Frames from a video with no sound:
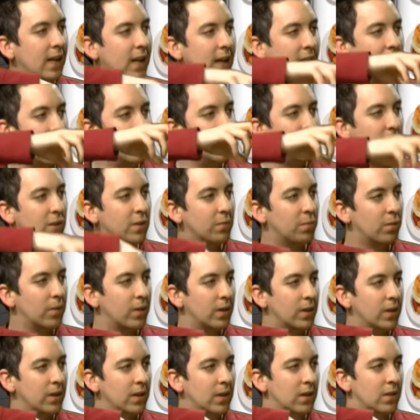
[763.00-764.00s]
and you can put
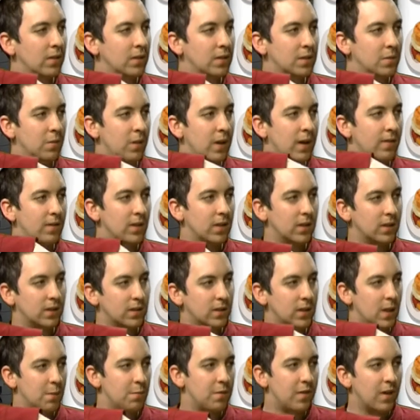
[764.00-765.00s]
it, to whatever
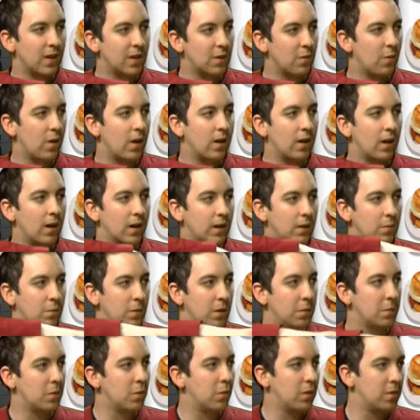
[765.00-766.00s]
type of egg you want,
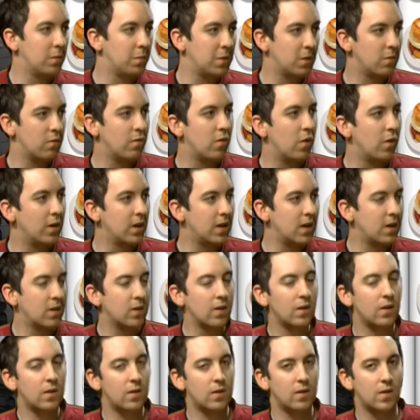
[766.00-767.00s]
whether it be runny
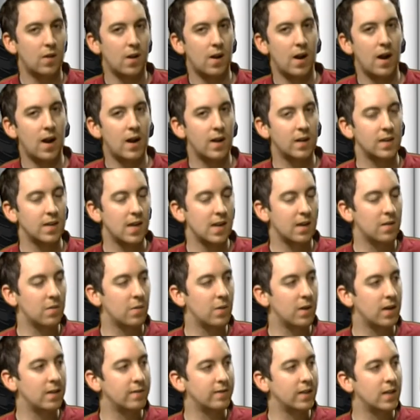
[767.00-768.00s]
or a hard egg or
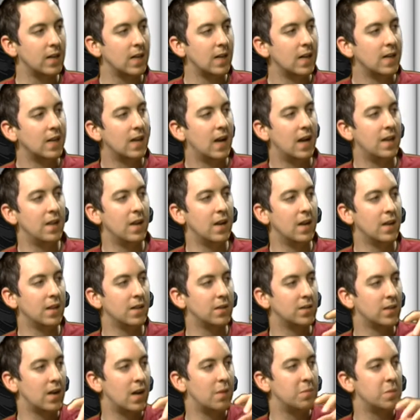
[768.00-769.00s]
whatever. And then on
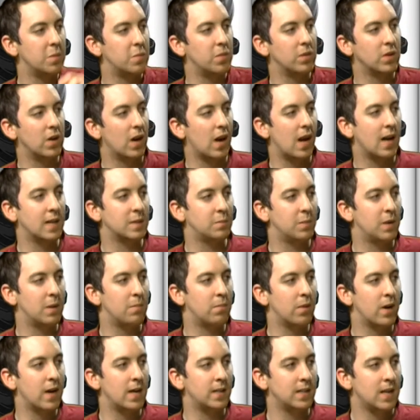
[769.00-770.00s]
the top, you put your last bit of
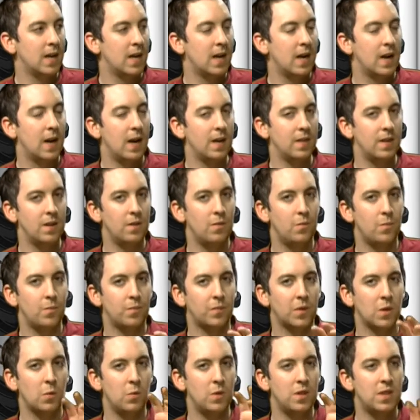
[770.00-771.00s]
bread. And then
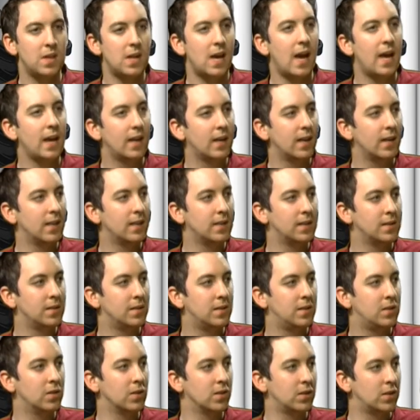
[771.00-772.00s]
when the egg
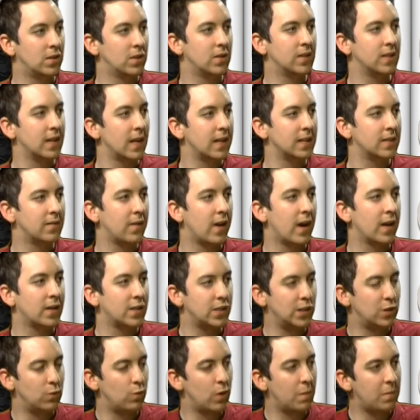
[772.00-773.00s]
is done to your
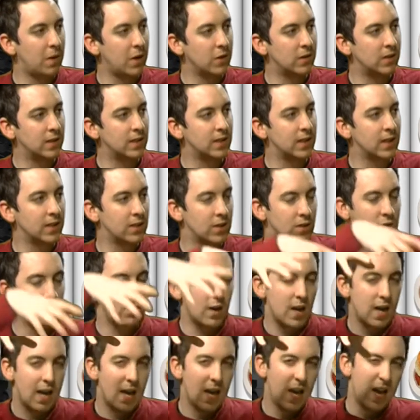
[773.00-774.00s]
satisfaction, you whip out the center
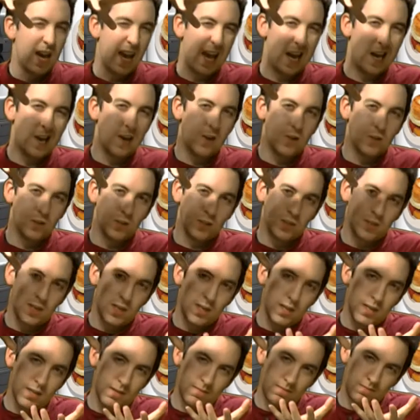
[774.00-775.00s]
tray, and it all just
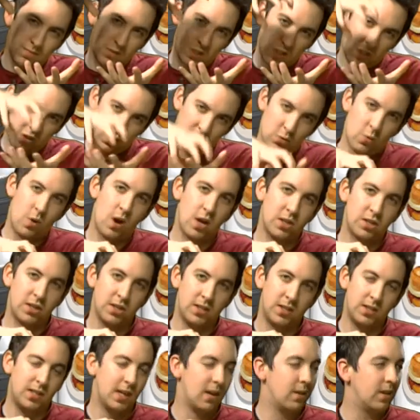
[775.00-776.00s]
kind of
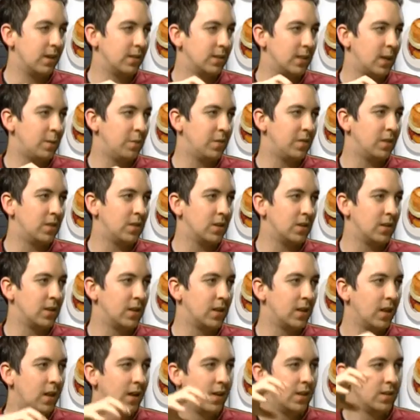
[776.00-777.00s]
squashes down on top of each
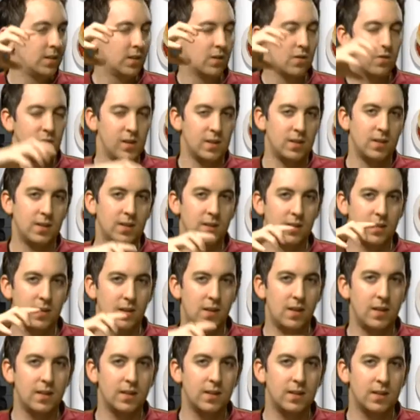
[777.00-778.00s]
other to create this
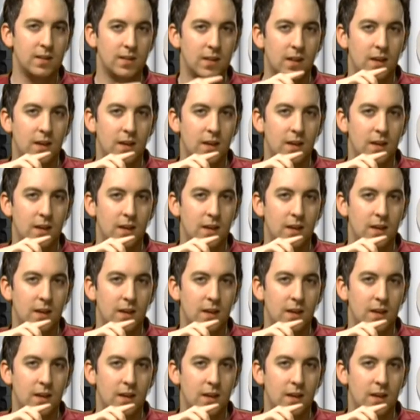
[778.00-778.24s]
nice,